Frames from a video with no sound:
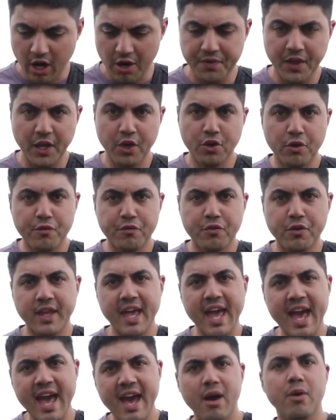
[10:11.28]
Are they good for
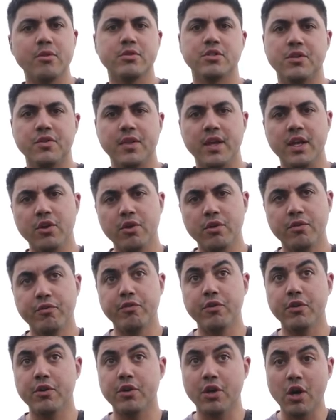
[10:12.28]
cows? Are they good
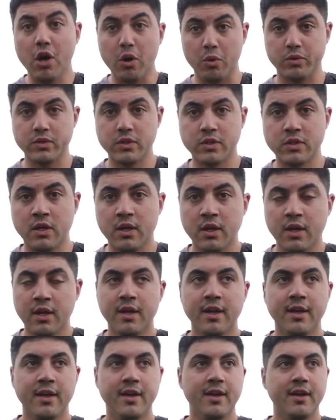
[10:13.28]
for goats?
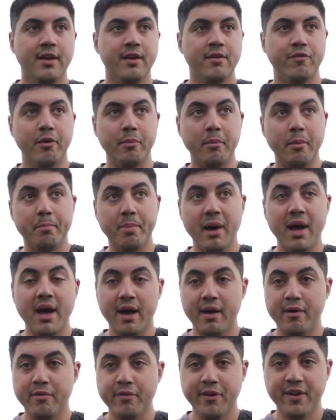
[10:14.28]
From
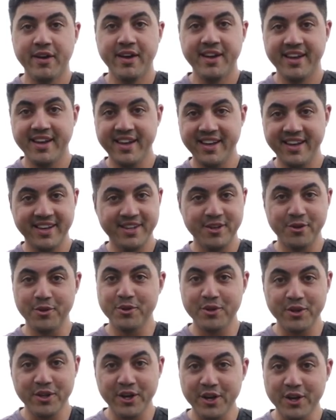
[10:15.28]
above,
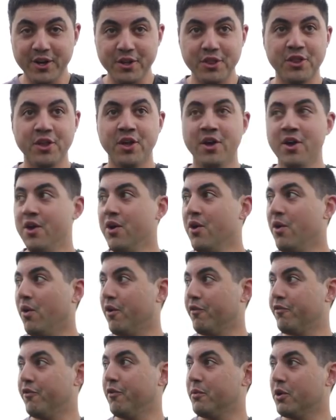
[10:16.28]
Google Earth,
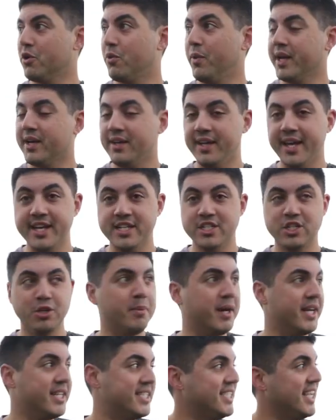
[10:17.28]
or from a quick glance, you
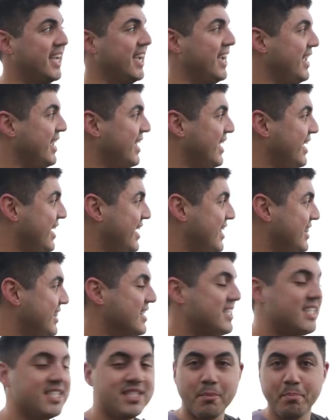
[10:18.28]
might say,
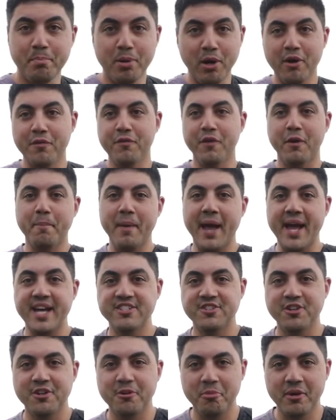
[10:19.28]
this is a perfect
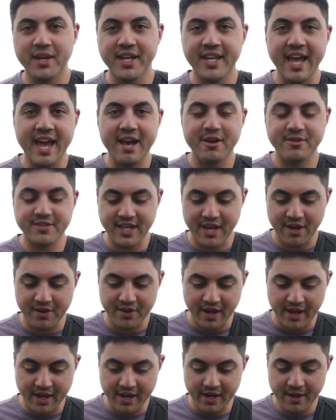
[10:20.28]
pasture to bring cows out
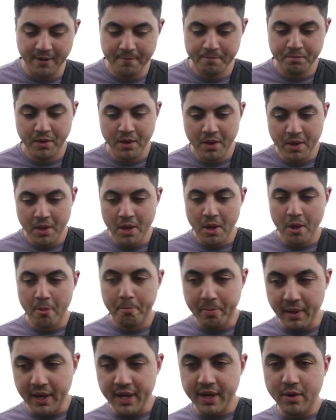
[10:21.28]
on.
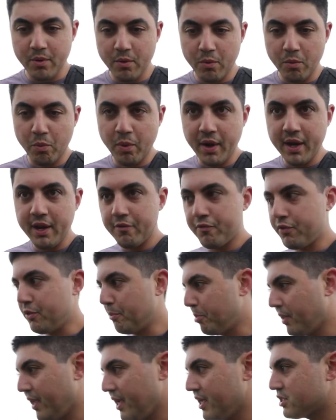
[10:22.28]
But what if the
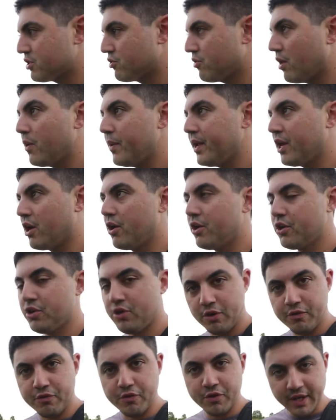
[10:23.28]
plants growing aren't
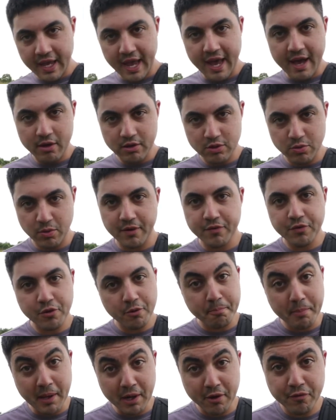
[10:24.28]
good for cows? What if
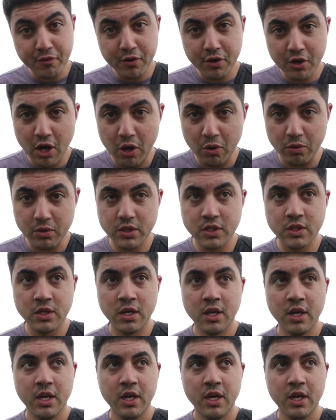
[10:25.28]
they're better for goats?